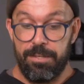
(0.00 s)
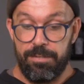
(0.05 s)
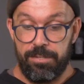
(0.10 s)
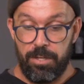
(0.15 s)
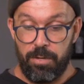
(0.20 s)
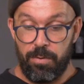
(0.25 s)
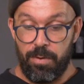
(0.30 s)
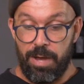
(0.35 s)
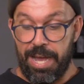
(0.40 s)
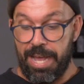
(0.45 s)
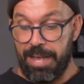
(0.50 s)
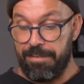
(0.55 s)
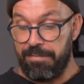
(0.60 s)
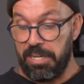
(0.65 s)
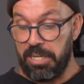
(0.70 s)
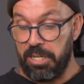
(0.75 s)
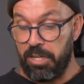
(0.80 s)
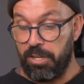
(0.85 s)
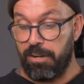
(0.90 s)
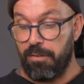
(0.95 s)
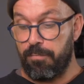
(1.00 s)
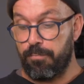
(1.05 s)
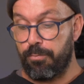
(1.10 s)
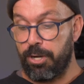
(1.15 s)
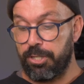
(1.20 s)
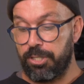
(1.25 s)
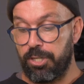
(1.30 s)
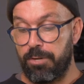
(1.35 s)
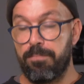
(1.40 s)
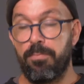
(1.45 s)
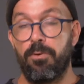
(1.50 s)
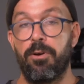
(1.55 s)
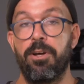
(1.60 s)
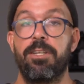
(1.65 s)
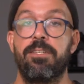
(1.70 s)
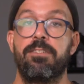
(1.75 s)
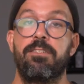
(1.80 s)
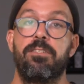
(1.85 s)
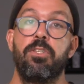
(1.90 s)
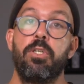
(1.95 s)
So I have a lot of pressure
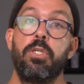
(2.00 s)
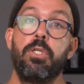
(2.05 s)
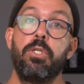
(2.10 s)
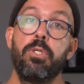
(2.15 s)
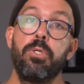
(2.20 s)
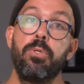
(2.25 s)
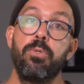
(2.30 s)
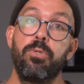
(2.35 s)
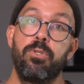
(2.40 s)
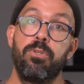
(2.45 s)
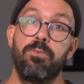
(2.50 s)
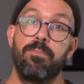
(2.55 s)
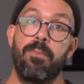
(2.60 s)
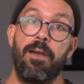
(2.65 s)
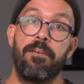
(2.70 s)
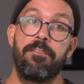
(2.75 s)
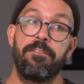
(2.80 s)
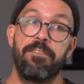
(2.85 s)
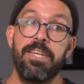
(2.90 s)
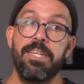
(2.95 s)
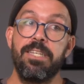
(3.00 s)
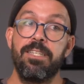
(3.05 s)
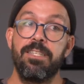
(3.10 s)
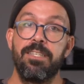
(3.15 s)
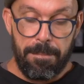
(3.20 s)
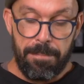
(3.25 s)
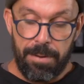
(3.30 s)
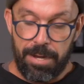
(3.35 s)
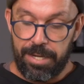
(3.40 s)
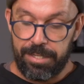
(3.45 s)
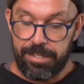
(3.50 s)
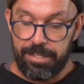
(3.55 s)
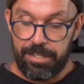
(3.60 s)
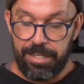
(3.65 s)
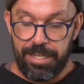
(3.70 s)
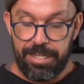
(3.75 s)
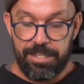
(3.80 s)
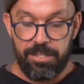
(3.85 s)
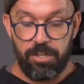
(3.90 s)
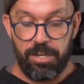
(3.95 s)
points due to my feet, but
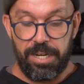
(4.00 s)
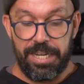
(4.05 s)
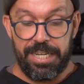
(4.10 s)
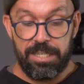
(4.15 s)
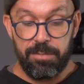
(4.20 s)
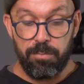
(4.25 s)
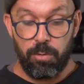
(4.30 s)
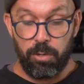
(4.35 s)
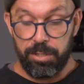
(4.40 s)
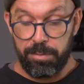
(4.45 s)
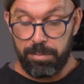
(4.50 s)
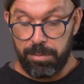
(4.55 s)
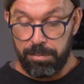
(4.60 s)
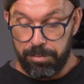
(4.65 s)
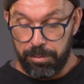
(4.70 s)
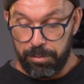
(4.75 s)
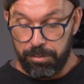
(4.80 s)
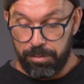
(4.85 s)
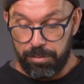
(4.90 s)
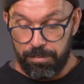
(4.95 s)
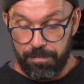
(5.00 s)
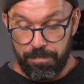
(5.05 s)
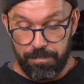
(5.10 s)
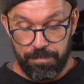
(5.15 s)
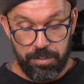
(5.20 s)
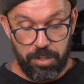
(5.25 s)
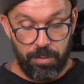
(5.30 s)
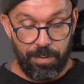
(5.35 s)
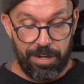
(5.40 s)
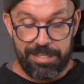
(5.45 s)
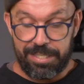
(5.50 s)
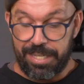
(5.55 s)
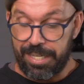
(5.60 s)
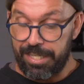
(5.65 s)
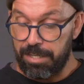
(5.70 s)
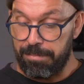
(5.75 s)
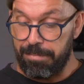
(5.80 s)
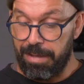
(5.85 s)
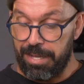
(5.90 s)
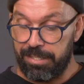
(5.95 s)
it's not a heat moldable boot. So I
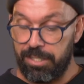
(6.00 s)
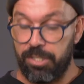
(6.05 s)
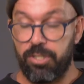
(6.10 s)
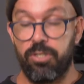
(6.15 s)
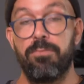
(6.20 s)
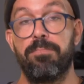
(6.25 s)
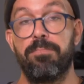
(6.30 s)
sent a message to